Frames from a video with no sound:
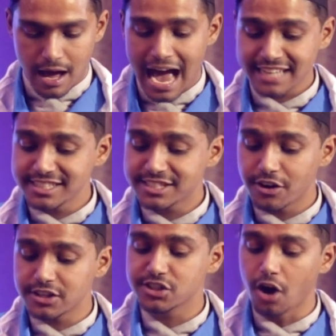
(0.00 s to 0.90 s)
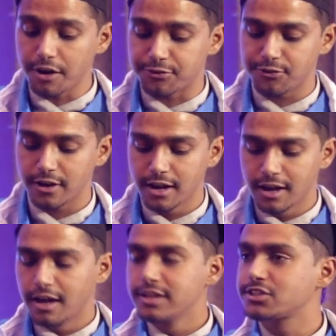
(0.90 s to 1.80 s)
Ashish sir's guff,
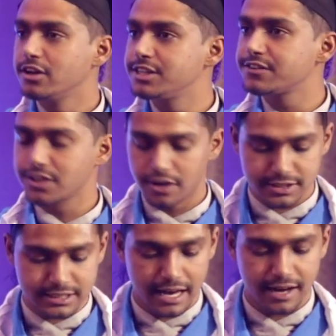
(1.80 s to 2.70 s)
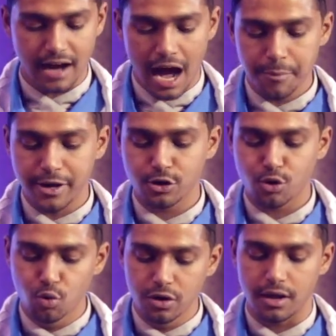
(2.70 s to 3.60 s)
Sanjeev sir's calm
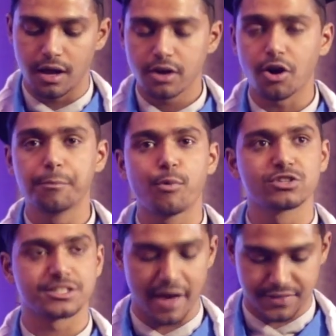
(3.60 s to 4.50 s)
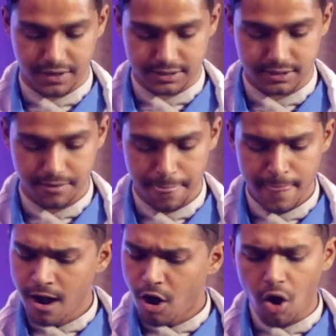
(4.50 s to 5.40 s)
and cool, composed
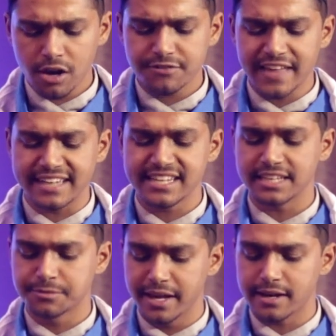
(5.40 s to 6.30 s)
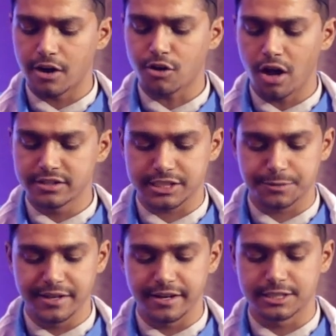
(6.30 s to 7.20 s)
methods. All of that has made our college
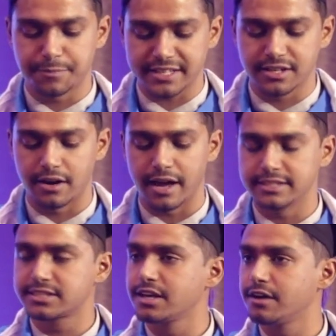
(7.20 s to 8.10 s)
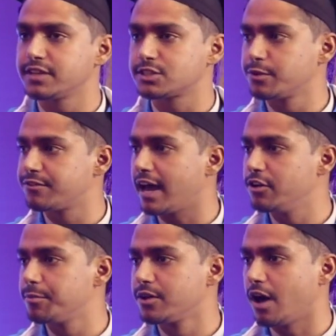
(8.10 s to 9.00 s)
experience better and served us with
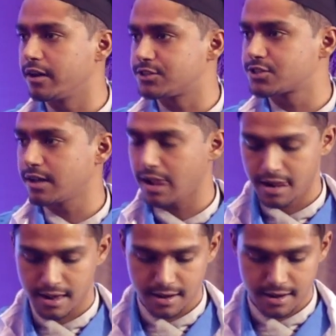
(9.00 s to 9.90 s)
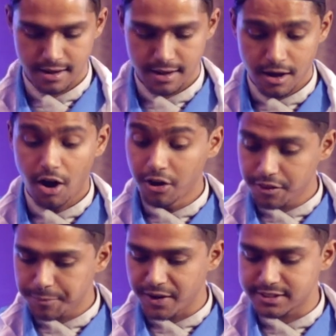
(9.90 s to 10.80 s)
valuable knowledge.
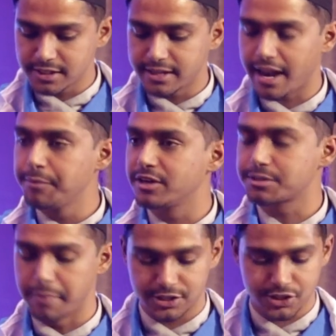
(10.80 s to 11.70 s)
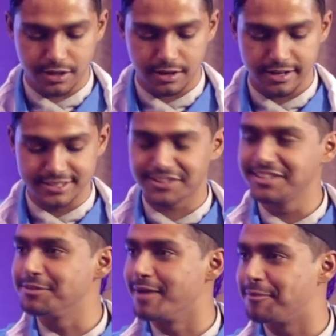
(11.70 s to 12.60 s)
Another person that I must mention is
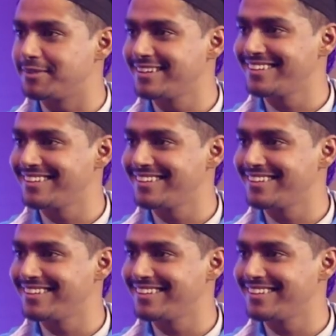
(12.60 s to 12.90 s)
Kriti ma'am.